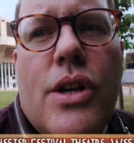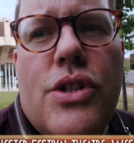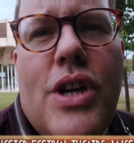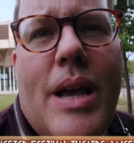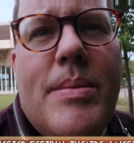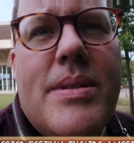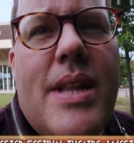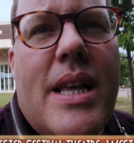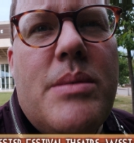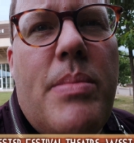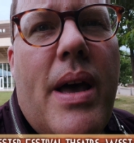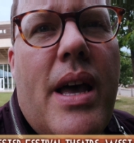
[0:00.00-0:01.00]
James
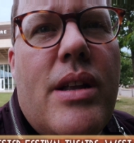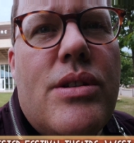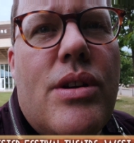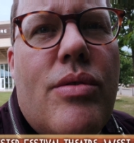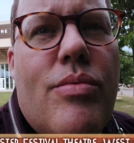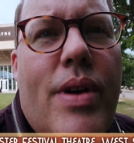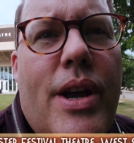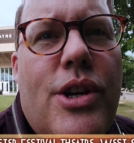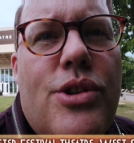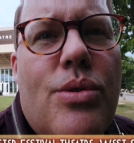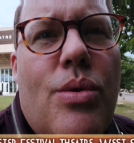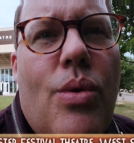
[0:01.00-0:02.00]
Nesbitt,
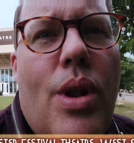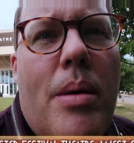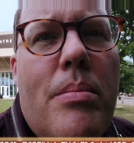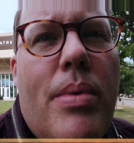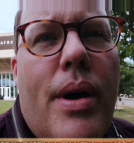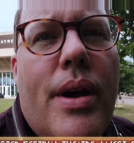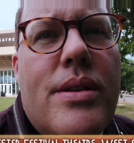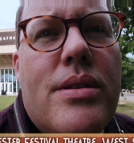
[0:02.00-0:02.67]
Rachel Lumberg.